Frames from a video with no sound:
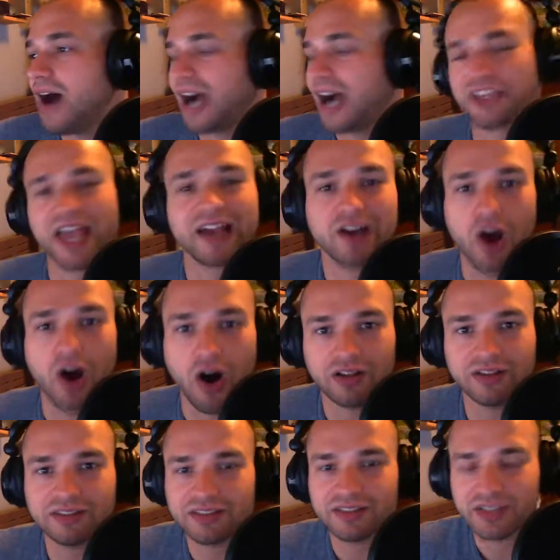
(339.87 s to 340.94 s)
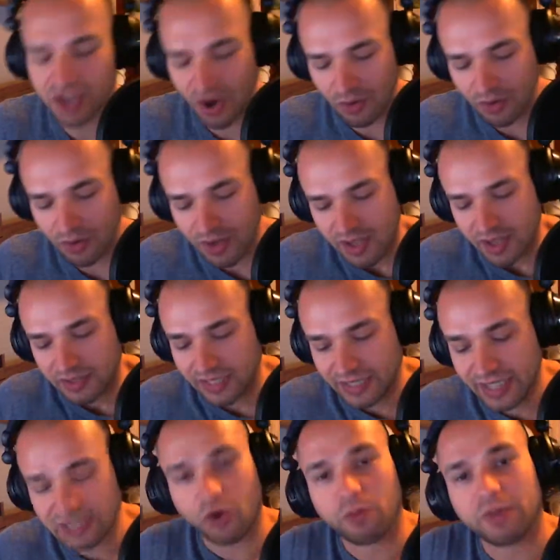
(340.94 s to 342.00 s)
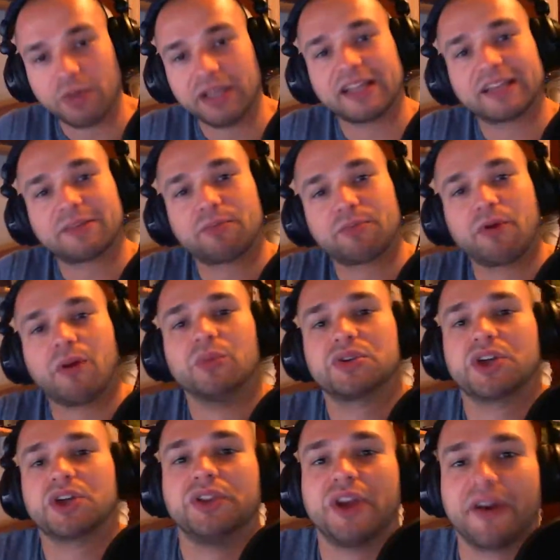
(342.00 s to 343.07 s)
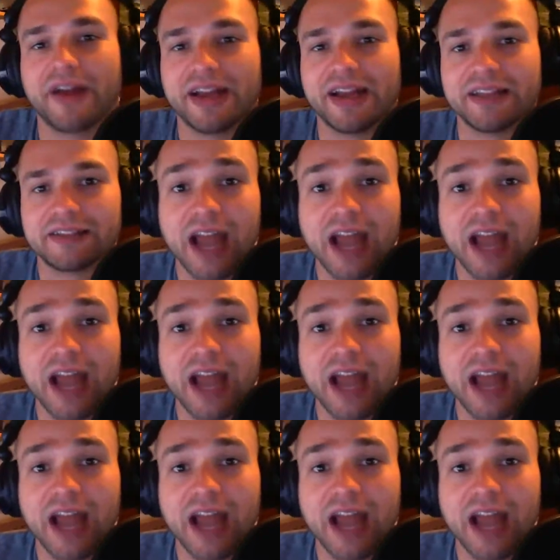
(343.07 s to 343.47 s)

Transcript: I just can't call. So they told me that the problem was on their end.